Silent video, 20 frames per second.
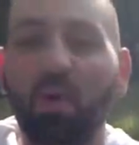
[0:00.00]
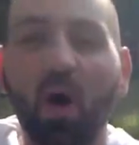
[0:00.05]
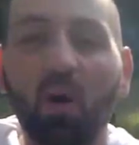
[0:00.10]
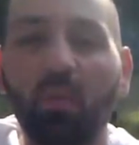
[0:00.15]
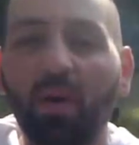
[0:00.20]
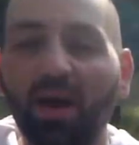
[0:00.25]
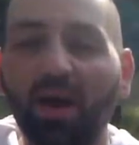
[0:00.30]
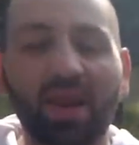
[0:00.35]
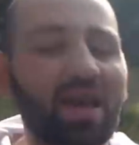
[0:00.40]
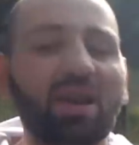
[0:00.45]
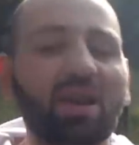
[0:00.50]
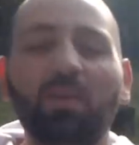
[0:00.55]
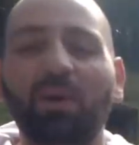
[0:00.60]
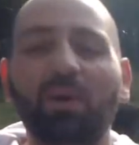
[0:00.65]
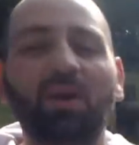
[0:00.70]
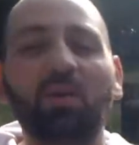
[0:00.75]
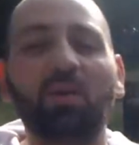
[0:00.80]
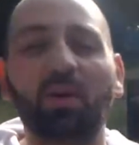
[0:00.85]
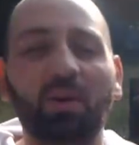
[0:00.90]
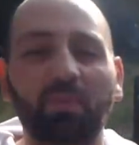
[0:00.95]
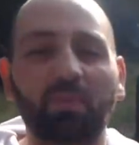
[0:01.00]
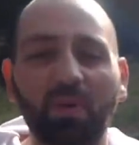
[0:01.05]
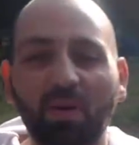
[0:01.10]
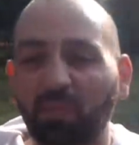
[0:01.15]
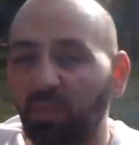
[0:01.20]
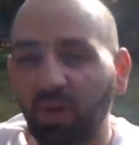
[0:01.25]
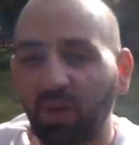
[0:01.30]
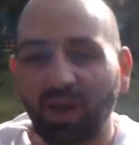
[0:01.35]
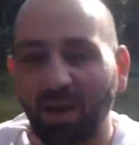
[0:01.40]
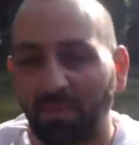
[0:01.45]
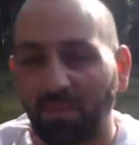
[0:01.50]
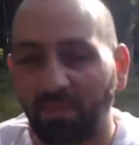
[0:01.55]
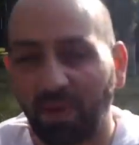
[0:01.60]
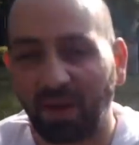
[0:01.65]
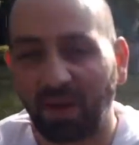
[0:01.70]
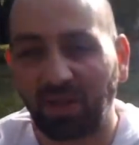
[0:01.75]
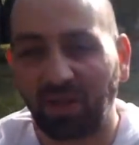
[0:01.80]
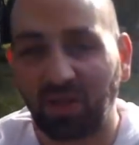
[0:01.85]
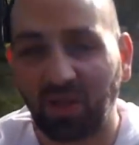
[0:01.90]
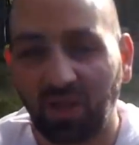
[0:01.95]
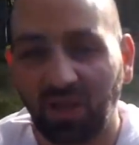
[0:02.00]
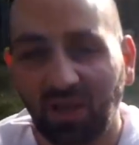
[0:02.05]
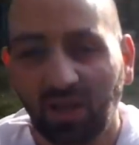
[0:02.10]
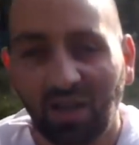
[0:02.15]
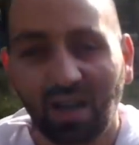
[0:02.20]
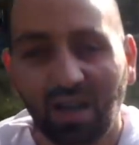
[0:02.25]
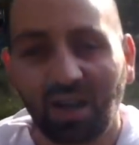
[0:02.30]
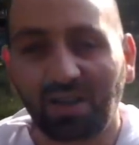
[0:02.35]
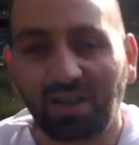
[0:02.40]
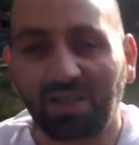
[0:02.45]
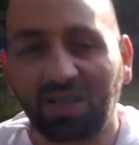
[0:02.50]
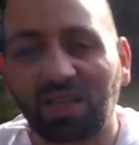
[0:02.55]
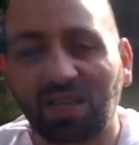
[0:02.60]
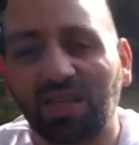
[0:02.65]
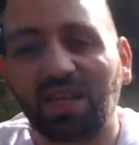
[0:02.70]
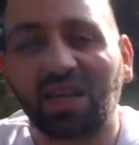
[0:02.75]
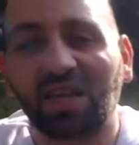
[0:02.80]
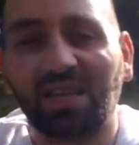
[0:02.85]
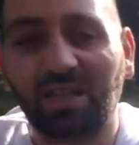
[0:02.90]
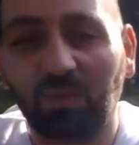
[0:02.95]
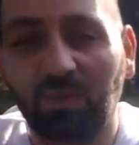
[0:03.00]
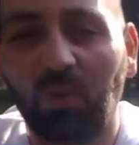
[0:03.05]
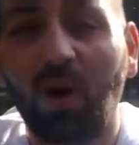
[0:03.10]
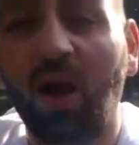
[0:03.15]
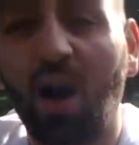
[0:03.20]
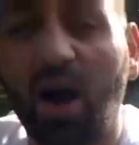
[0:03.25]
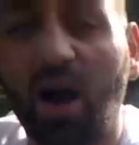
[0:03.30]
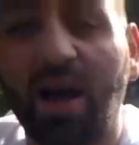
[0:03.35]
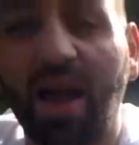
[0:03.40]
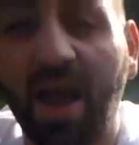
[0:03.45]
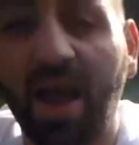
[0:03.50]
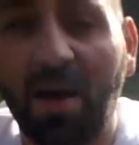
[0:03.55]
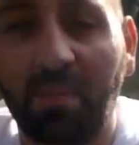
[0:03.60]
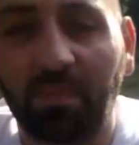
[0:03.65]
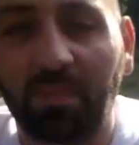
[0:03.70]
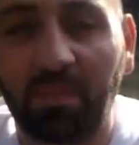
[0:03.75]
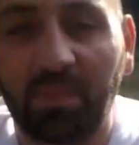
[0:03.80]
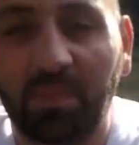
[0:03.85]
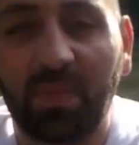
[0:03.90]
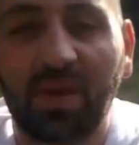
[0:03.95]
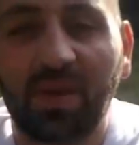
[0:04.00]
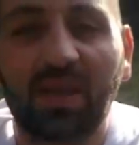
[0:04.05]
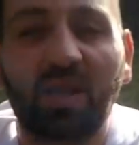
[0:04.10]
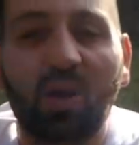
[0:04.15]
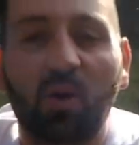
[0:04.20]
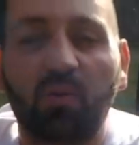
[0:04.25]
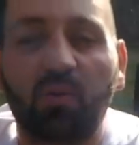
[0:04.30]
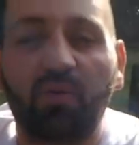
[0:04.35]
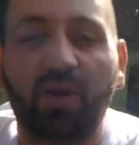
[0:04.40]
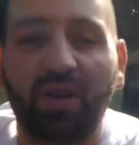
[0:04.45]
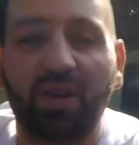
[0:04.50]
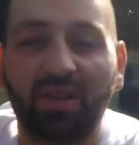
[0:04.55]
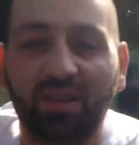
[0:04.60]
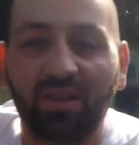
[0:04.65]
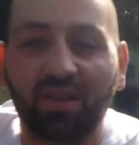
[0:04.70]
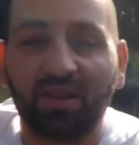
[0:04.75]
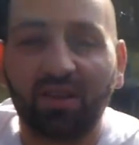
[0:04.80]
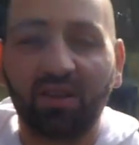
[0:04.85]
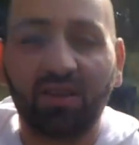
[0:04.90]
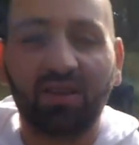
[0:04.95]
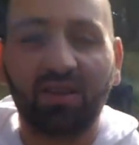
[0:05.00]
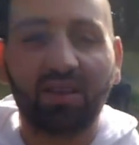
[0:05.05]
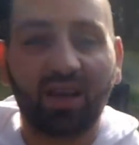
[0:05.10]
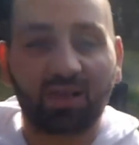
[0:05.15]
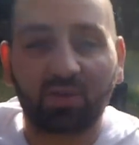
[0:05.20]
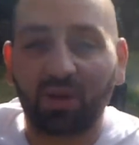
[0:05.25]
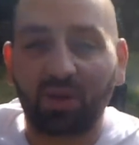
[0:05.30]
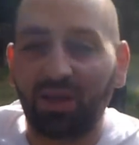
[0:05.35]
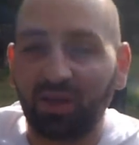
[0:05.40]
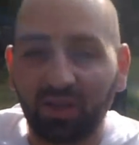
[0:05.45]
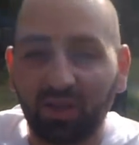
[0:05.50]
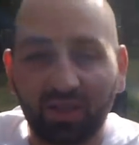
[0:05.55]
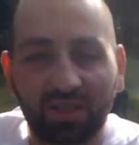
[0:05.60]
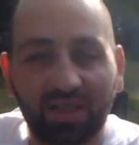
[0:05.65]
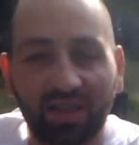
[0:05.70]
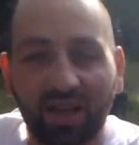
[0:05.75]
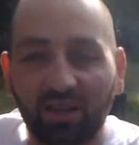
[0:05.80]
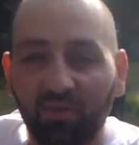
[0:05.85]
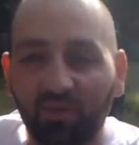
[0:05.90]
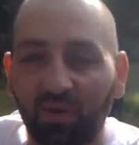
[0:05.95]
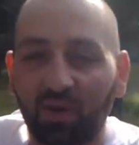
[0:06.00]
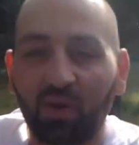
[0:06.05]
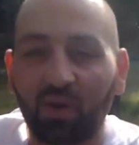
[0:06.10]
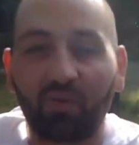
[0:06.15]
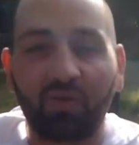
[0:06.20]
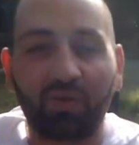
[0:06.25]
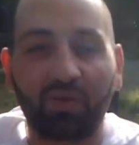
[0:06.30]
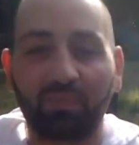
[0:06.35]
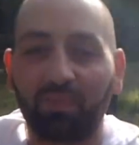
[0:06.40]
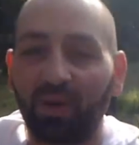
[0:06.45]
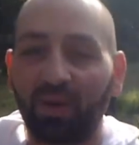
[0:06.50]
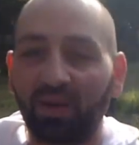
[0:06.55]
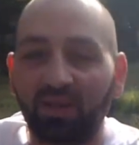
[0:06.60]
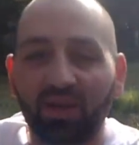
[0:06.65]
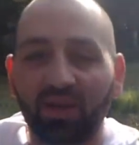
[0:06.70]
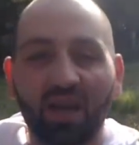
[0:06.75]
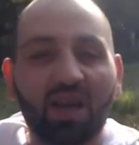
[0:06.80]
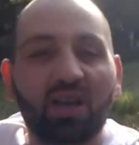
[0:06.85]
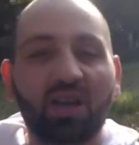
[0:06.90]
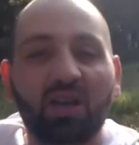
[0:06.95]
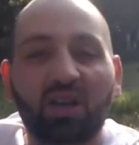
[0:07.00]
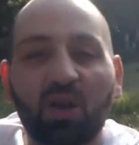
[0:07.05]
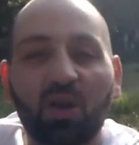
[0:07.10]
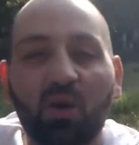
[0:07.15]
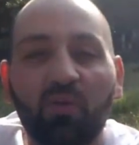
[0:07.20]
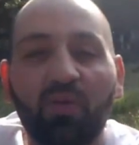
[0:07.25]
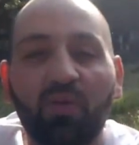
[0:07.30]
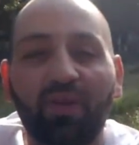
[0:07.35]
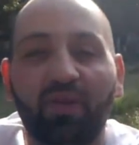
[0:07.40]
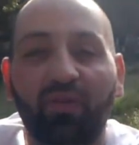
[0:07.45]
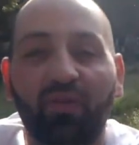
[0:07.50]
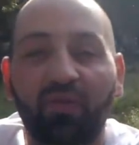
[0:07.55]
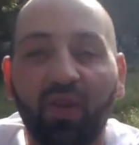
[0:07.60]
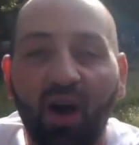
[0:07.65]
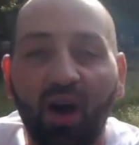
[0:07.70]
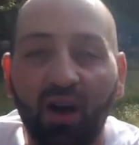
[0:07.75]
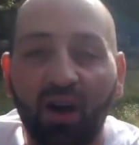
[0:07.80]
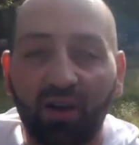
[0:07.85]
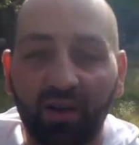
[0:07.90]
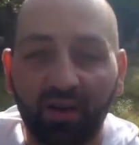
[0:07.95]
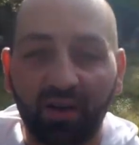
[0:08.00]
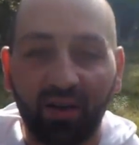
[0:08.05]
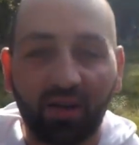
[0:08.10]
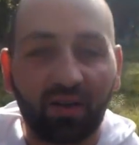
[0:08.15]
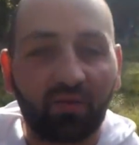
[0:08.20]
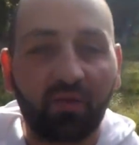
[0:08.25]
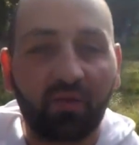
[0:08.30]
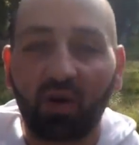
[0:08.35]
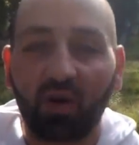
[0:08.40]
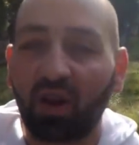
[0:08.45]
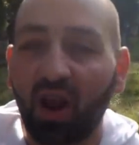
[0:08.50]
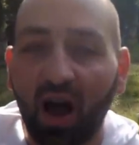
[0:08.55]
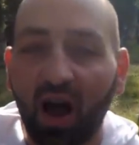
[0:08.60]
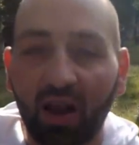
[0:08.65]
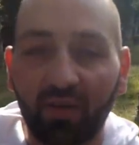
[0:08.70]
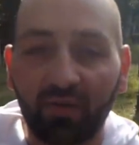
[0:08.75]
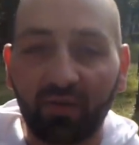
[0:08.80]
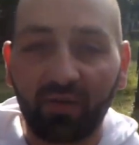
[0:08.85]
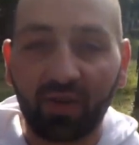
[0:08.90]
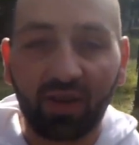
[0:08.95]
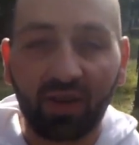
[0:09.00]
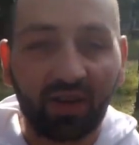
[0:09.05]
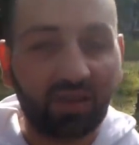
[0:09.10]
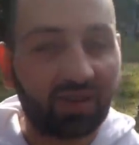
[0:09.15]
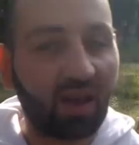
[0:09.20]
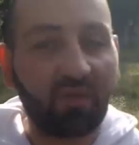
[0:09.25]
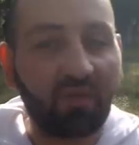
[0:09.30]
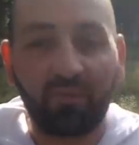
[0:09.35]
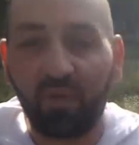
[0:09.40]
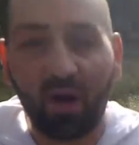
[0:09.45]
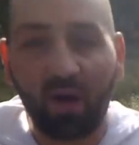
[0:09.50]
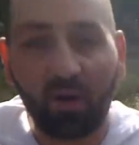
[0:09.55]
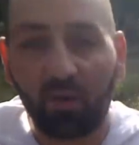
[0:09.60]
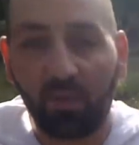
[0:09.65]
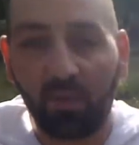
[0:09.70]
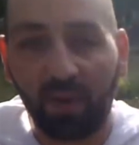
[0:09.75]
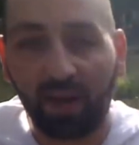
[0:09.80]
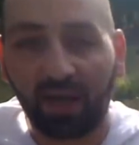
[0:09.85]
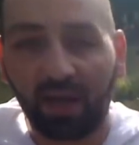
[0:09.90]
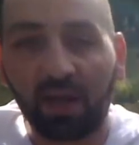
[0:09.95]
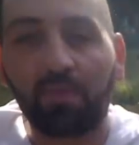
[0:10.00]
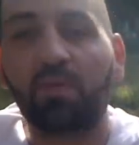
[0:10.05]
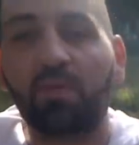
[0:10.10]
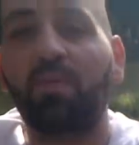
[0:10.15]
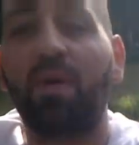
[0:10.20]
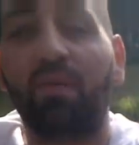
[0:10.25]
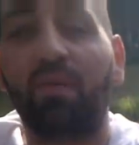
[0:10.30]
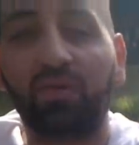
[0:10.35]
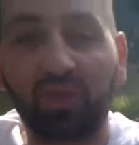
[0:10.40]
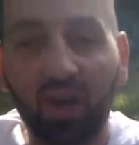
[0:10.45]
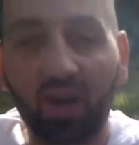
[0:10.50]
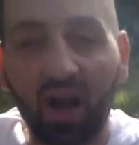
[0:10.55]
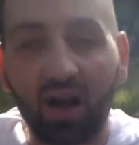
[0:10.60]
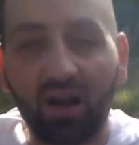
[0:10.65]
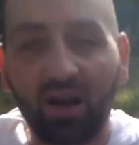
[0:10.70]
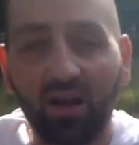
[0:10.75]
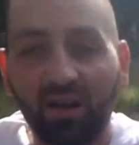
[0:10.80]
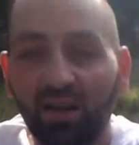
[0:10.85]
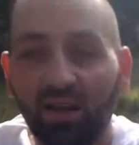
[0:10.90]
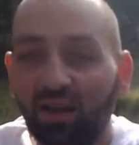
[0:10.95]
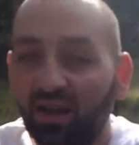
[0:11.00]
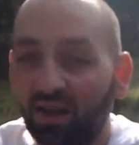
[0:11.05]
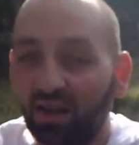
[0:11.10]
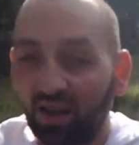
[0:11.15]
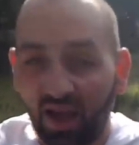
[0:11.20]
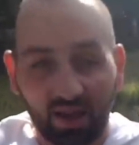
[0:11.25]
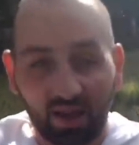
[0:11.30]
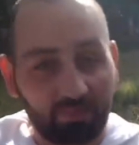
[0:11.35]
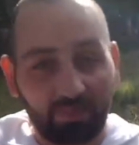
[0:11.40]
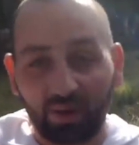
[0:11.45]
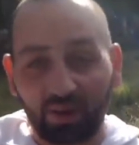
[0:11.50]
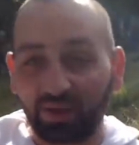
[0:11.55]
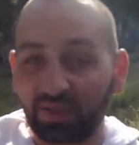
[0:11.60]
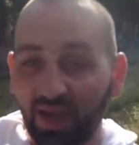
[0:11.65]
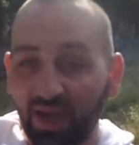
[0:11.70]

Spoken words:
Melbourne, anyone you wanna bring it, bitch. But Sydney is where I am. Guildford. That's what the G stands for, Guildford, bitch. Guildford Thug. For life. Don't fuck with me. Keep your mouth shut. And